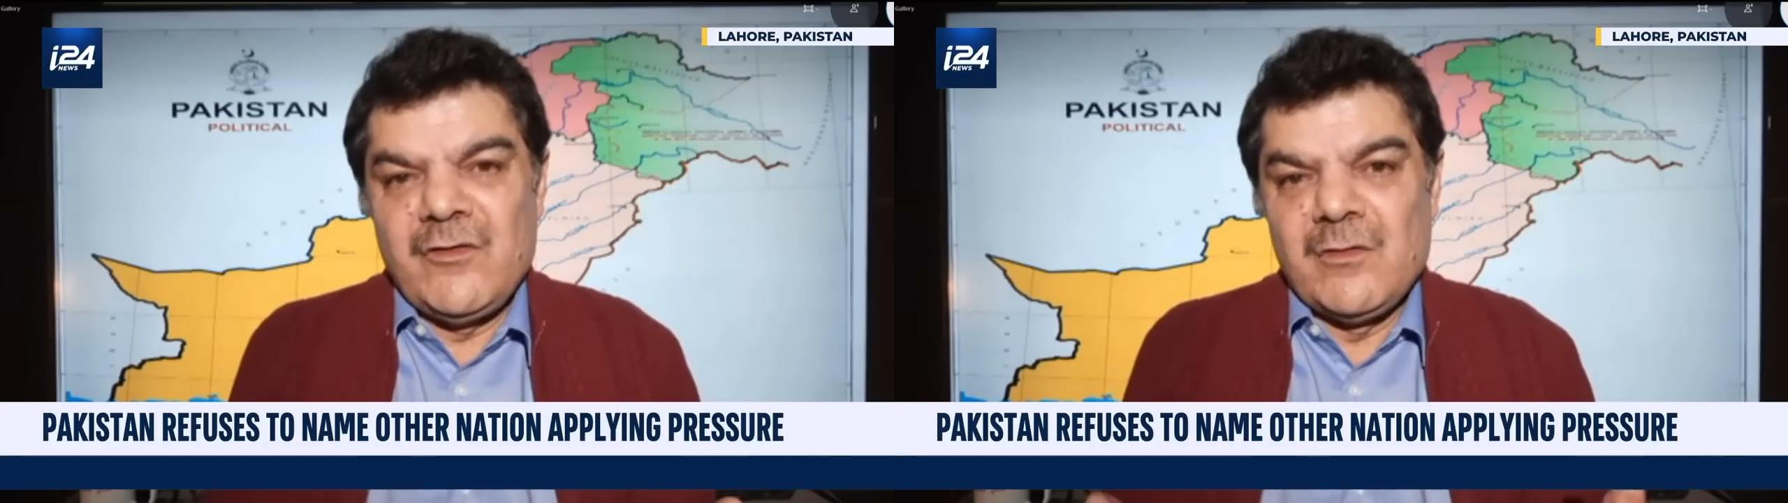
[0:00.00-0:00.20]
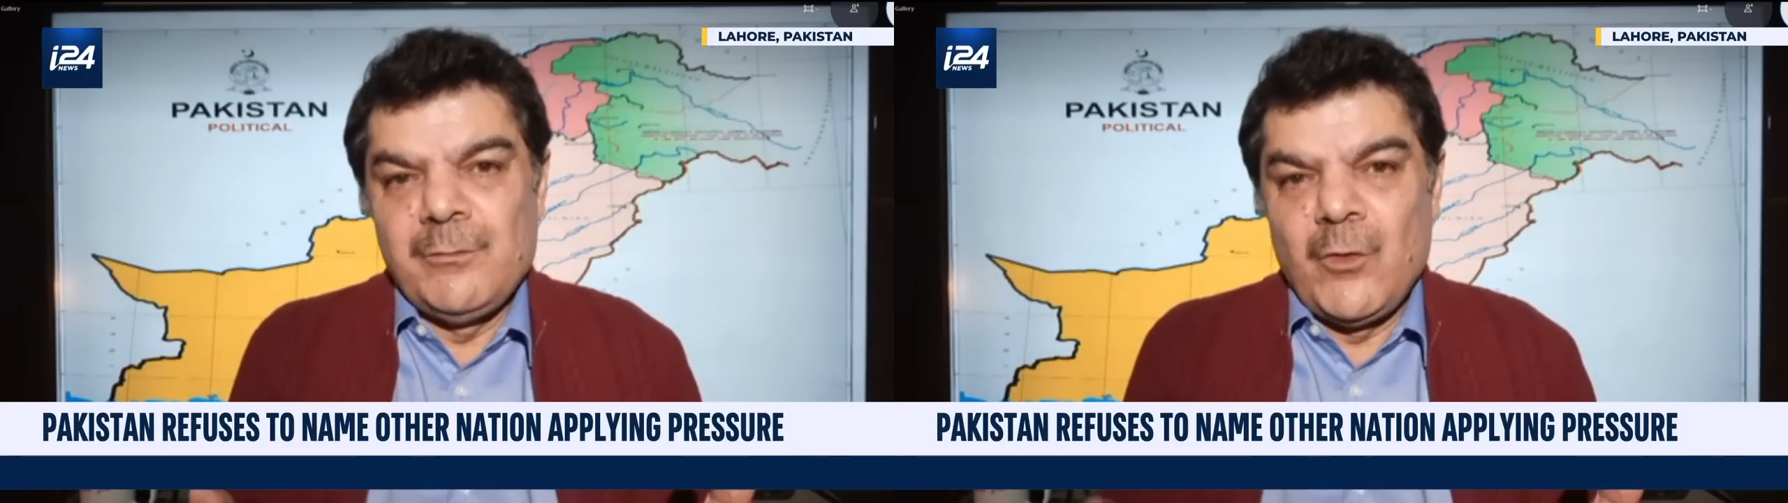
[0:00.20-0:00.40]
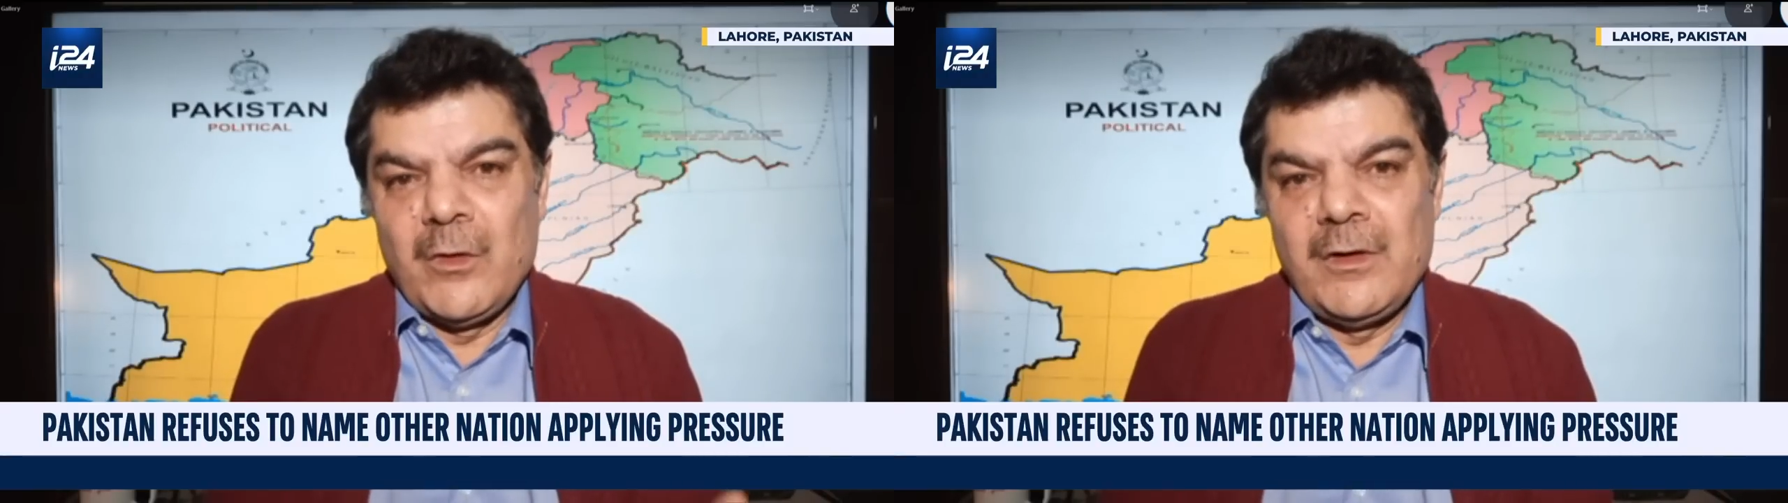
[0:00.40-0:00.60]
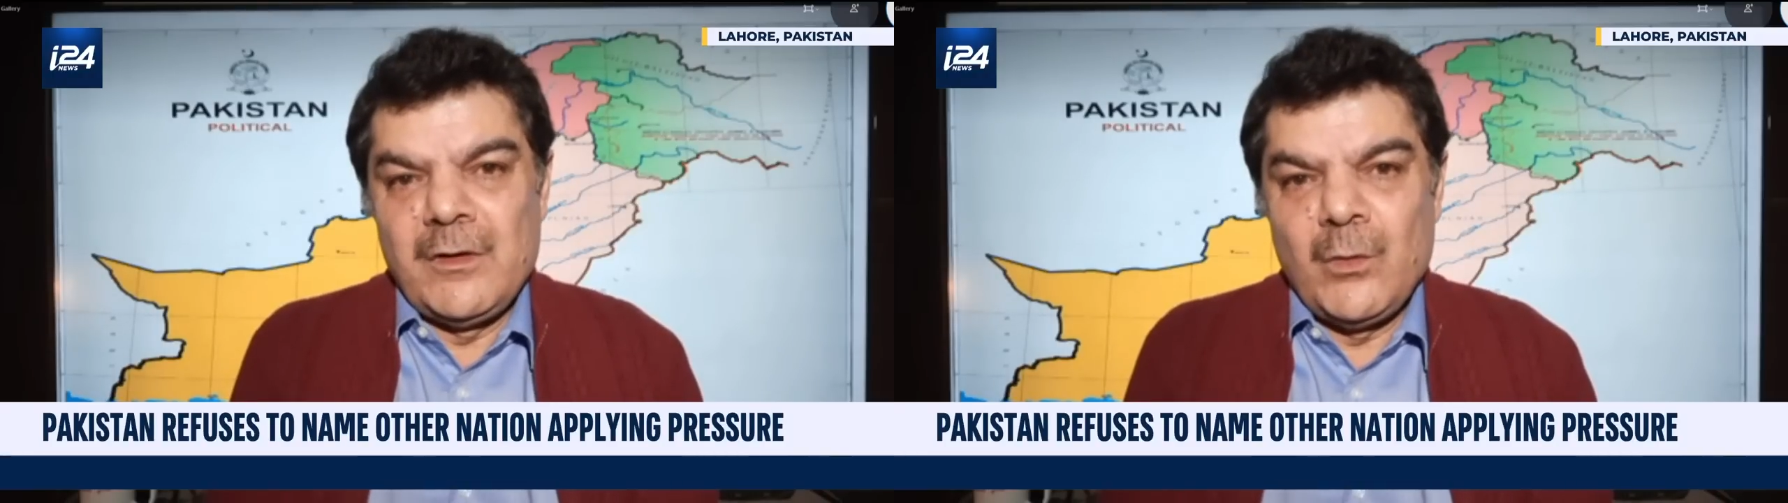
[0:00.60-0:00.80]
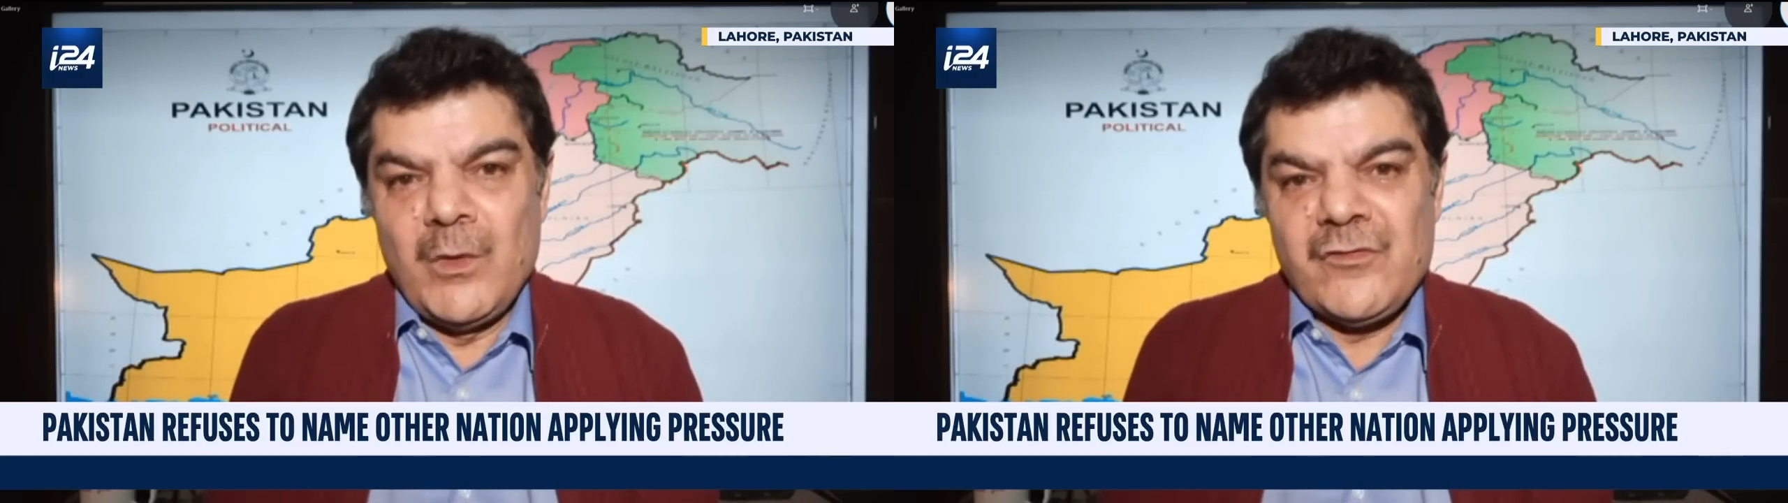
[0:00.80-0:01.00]
is
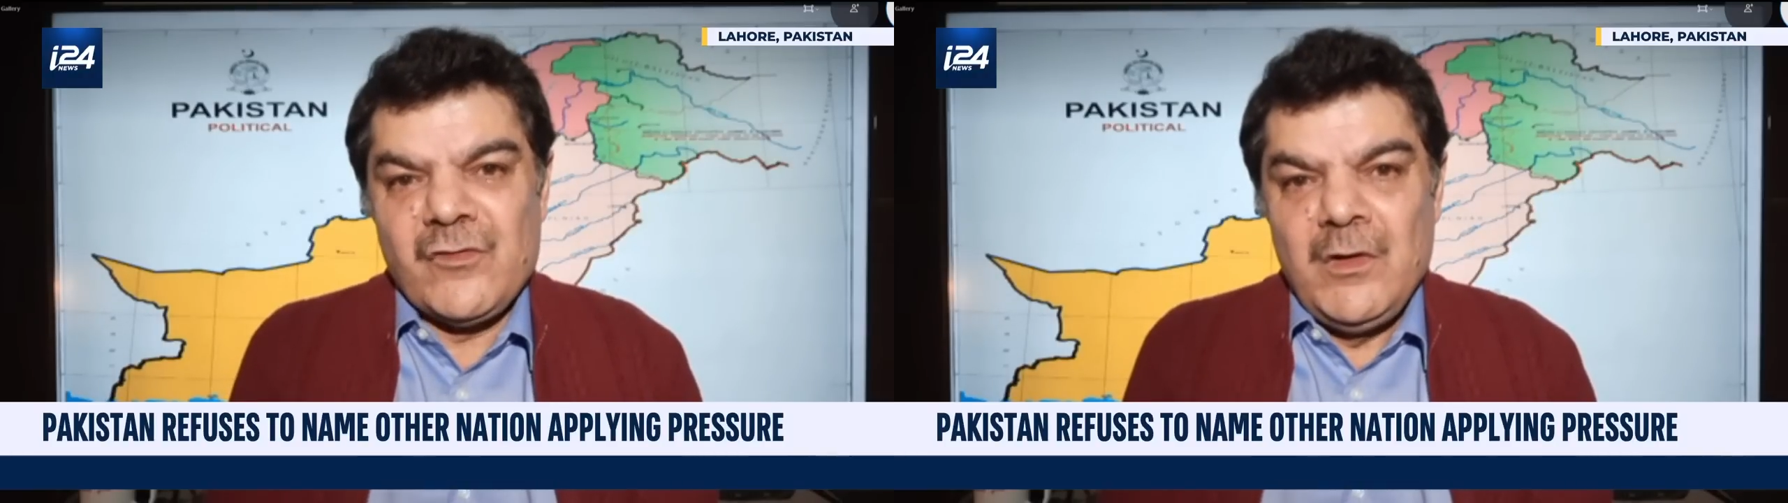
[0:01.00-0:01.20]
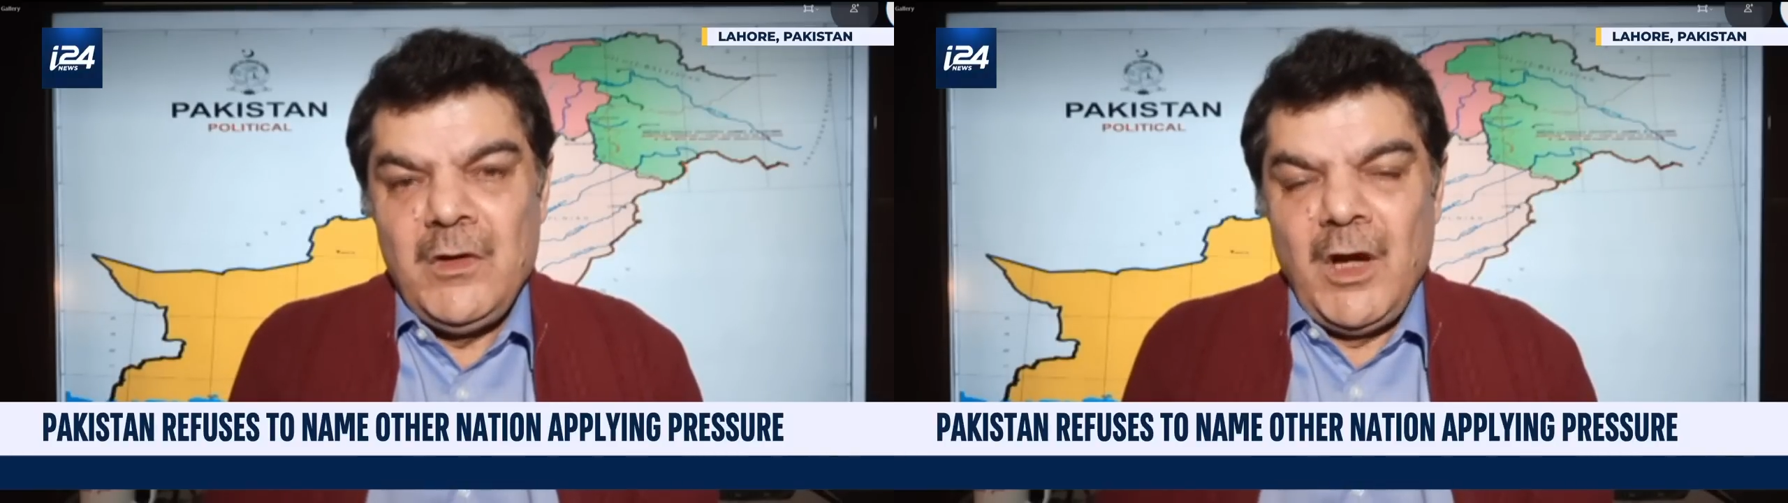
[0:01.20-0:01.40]
important to us,